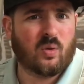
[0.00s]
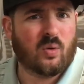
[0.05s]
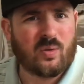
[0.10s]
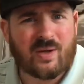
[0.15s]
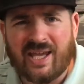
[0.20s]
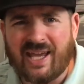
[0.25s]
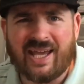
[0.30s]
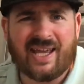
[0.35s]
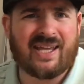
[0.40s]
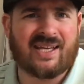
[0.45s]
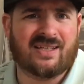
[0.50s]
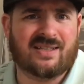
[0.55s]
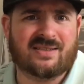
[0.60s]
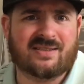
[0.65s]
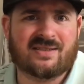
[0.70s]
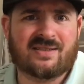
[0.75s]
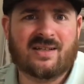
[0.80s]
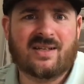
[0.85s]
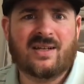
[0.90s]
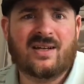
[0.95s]
Who
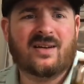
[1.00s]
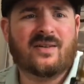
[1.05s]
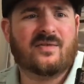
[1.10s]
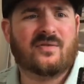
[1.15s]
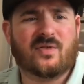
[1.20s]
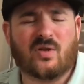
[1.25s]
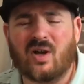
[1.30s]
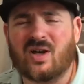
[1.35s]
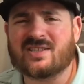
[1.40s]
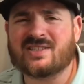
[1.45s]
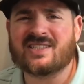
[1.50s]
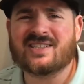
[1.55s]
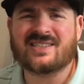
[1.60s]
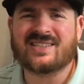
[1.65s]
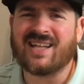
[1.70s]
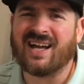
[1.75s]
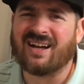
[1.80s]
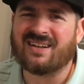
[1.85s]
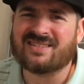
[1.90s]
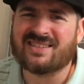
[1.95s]
cares? Velocity
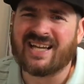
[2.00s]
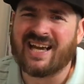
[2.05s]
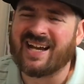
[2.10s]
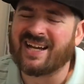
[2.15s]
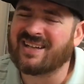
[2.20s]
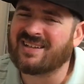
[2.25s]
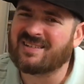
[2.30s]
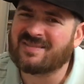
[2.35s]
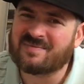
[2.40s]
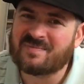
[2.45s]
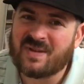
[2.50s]
style deck,